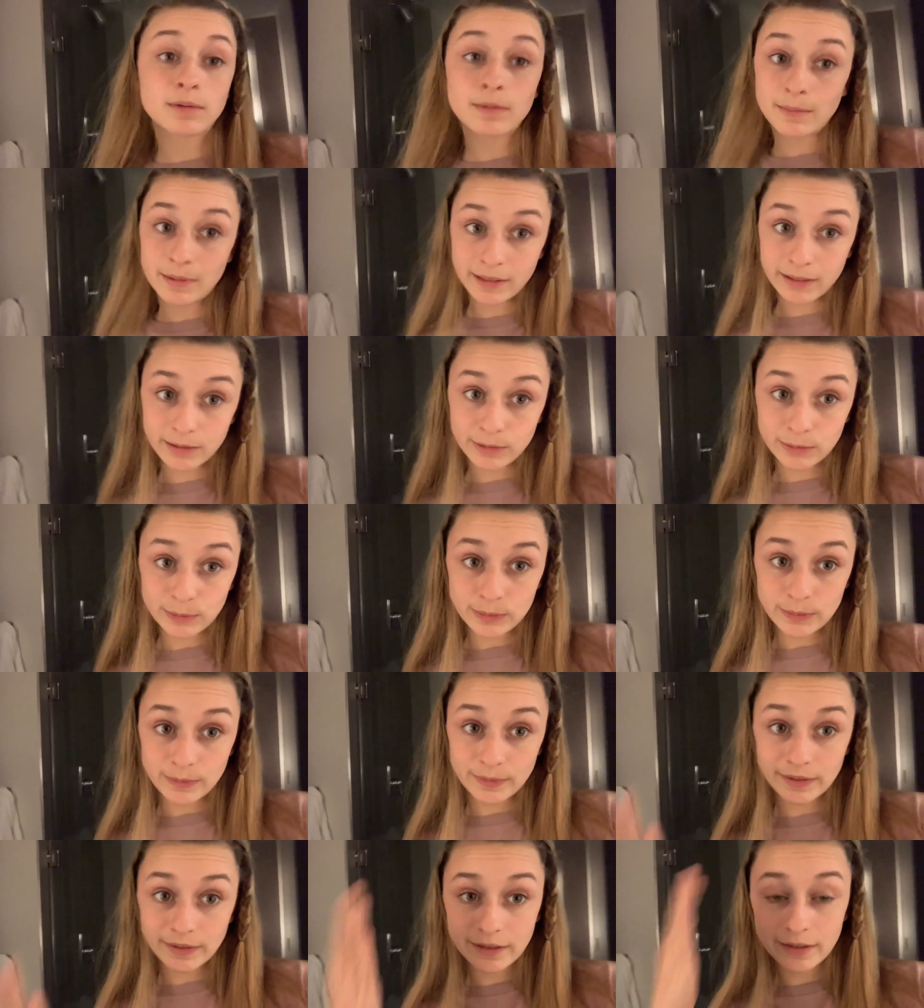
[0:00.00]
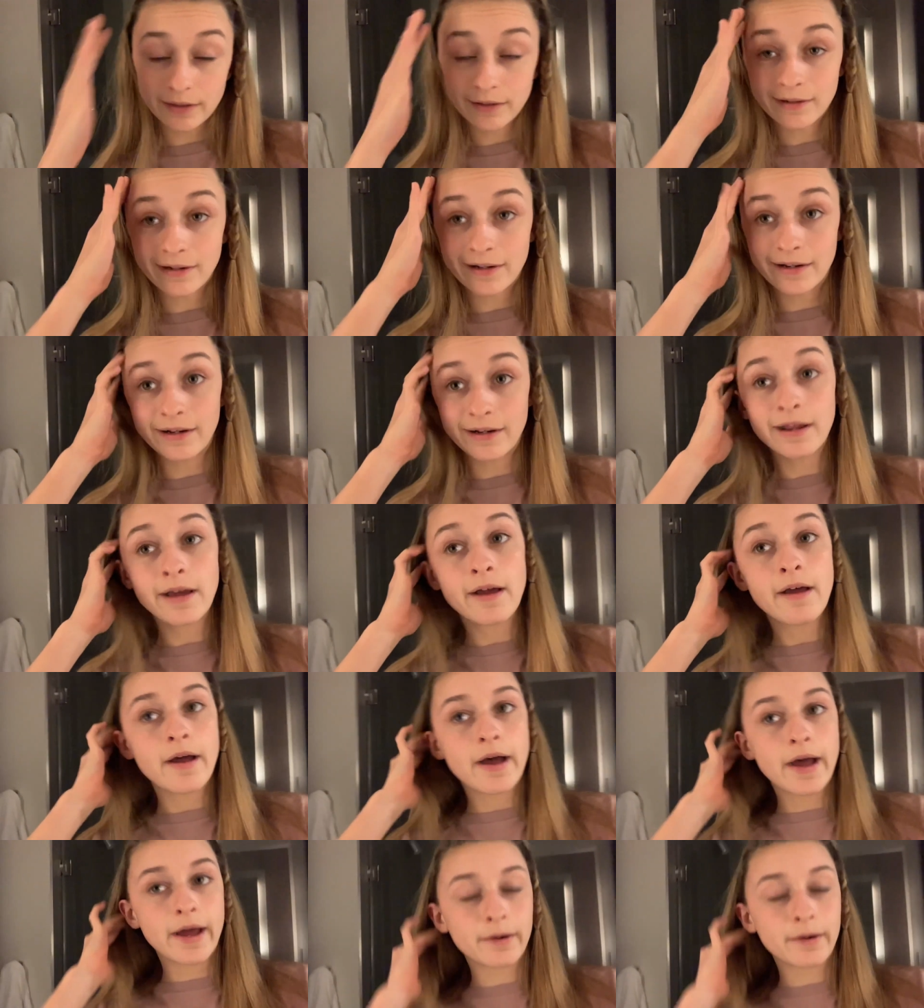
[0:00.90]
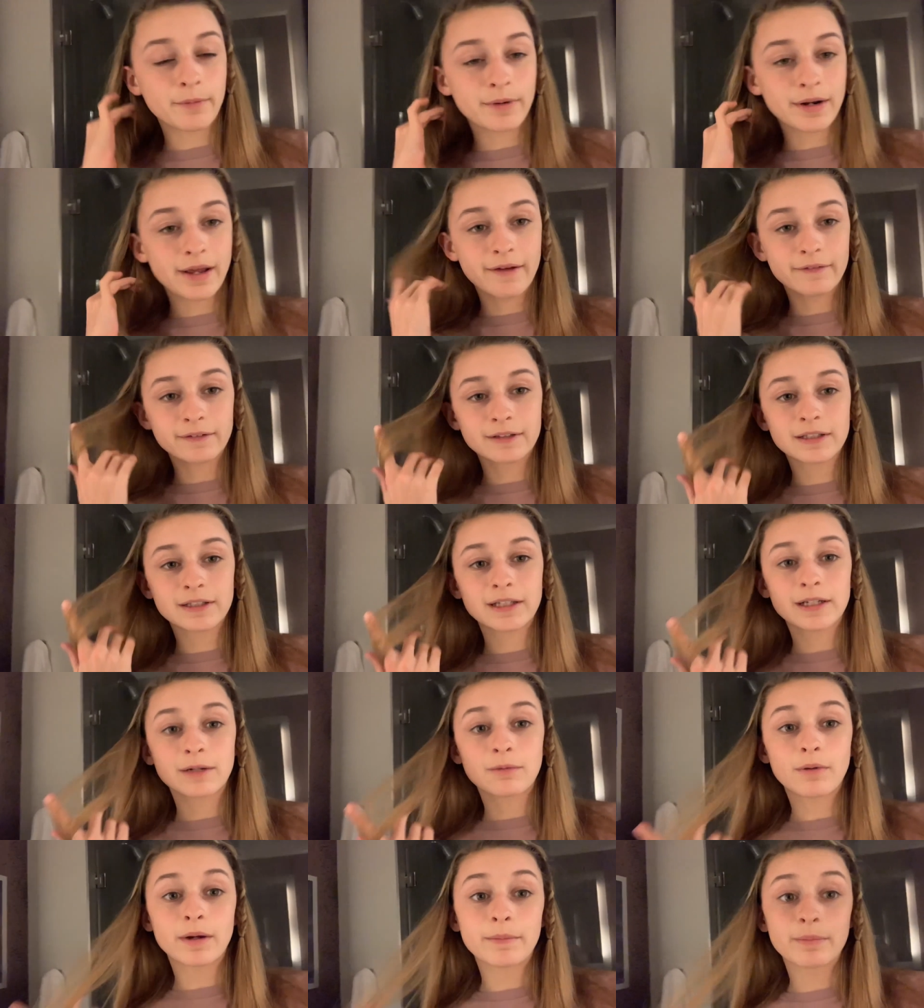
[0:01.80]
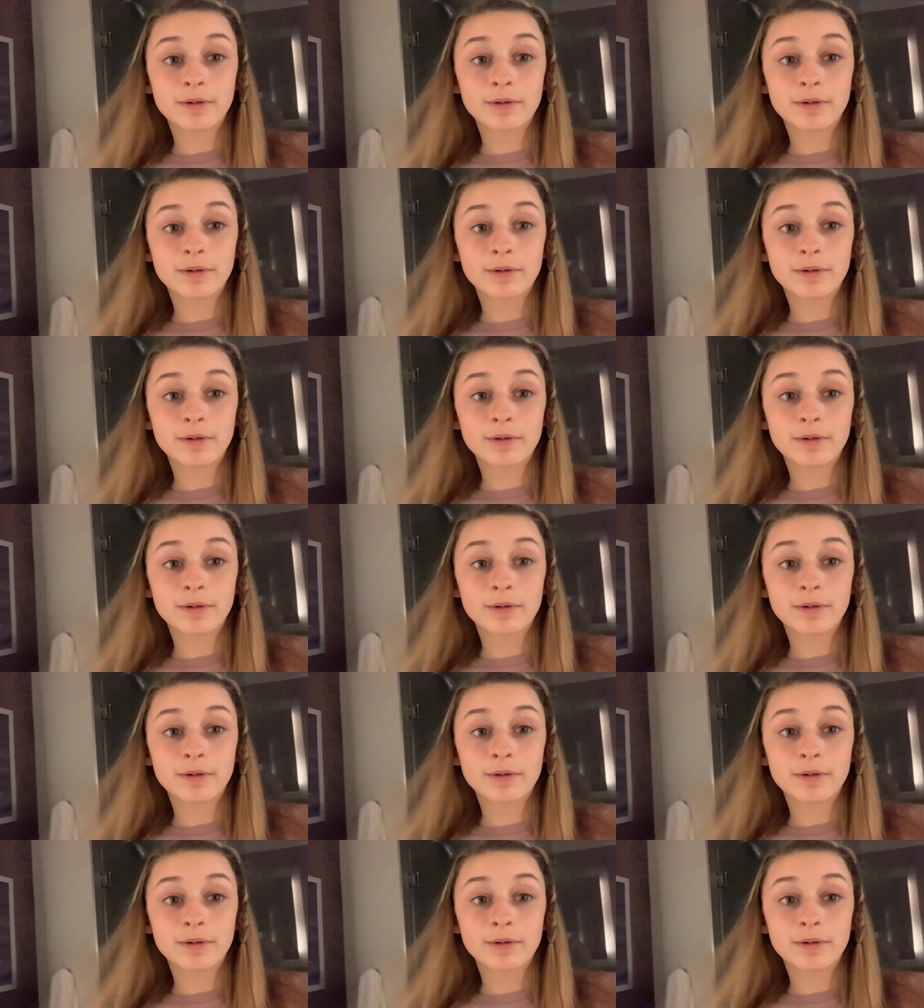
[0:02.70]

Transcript: might go swimming later and I don't want to have to like wipe it